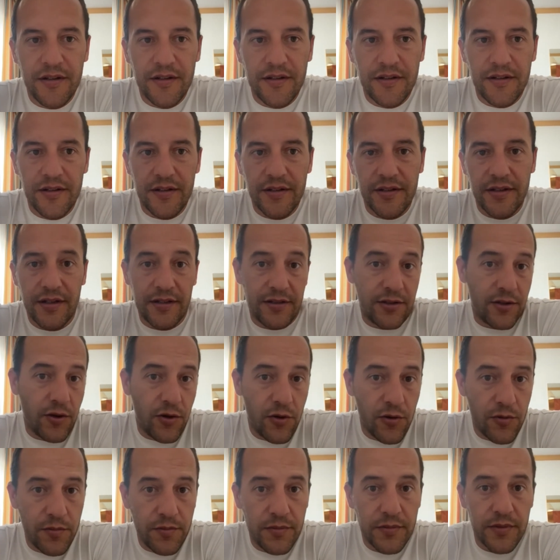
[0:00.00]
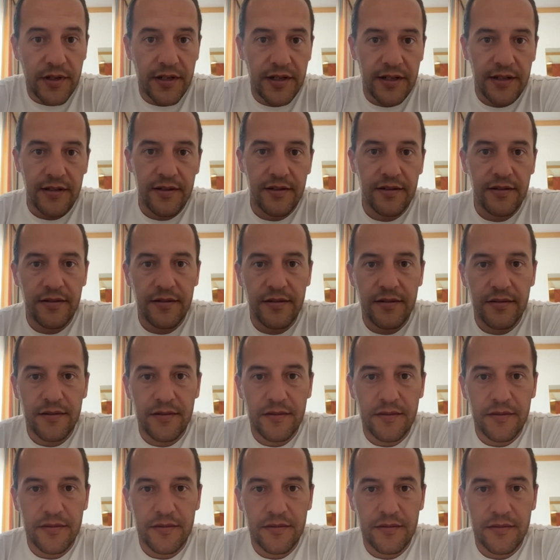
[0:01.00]
at home,
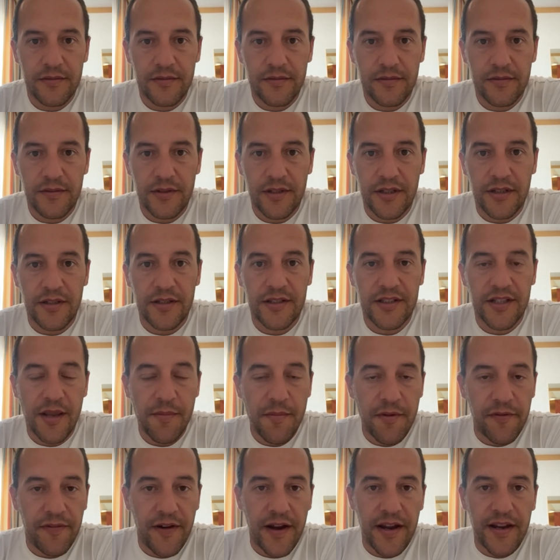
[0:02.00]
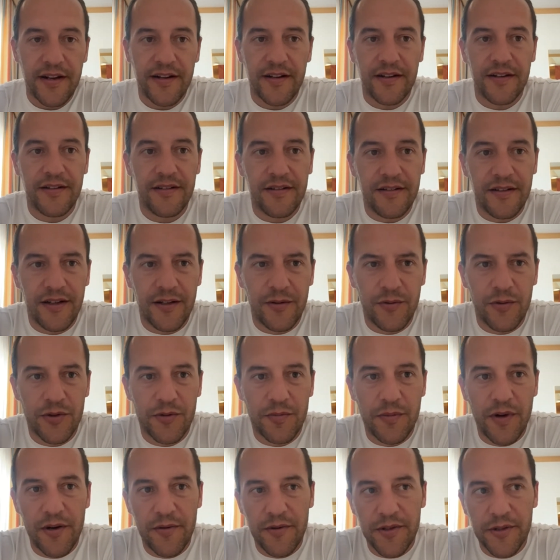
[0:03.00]
and in the semi-final it was
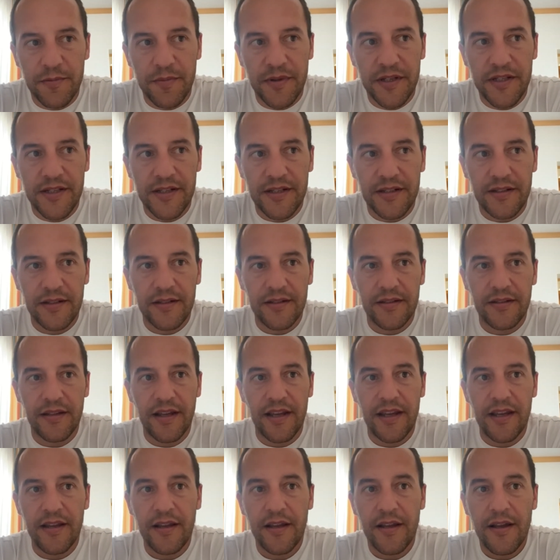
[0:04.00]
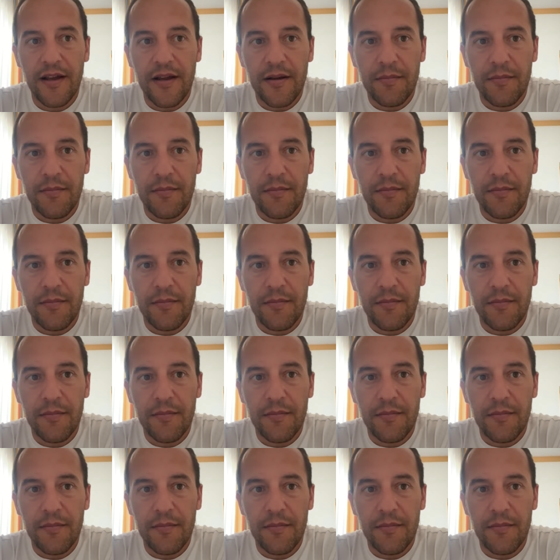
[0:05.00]
very special day,